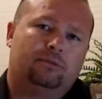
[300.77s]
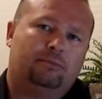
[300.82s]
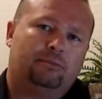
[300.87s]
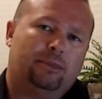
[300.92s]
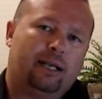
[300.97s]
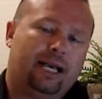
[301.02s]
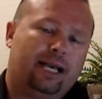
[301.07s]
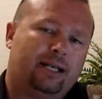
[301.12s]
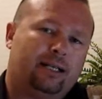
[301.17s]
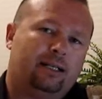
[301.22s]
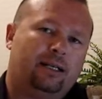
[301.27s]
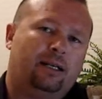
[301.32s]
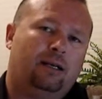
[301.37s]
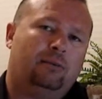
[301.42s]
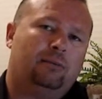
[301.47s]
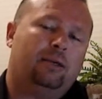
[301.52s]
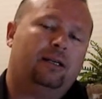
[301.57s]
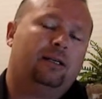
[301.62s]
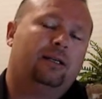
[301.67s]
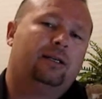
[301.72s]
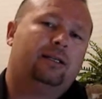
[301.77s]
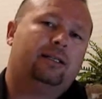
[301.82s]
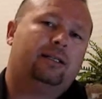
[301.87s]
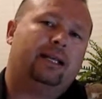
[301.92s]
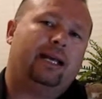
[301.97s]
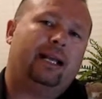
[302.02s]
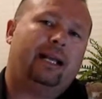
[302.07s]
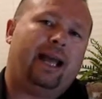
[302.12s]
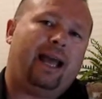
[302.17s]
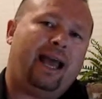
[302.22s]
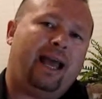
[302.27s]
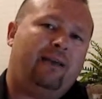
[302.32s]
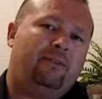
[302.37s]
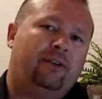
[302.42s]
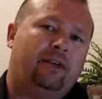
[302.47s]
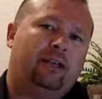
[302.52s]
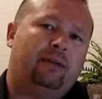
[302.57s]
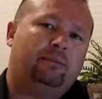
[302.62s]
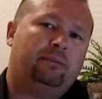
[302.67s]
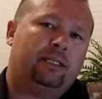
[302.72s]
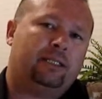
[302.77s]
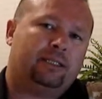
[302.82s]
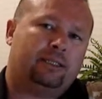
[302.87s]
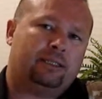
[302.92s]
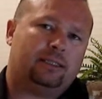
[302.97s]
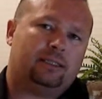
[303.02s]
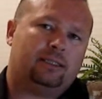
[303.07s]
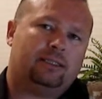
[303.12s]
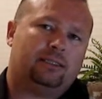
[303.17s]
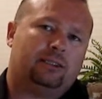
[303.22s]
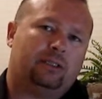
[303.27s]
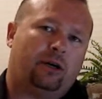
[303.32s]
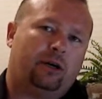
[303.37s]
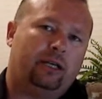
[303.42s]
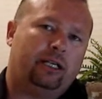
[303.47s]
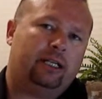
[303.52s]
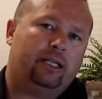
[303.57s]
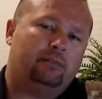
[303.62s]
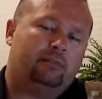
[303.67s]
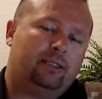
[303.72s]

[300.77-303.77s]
back up that having a business, starting a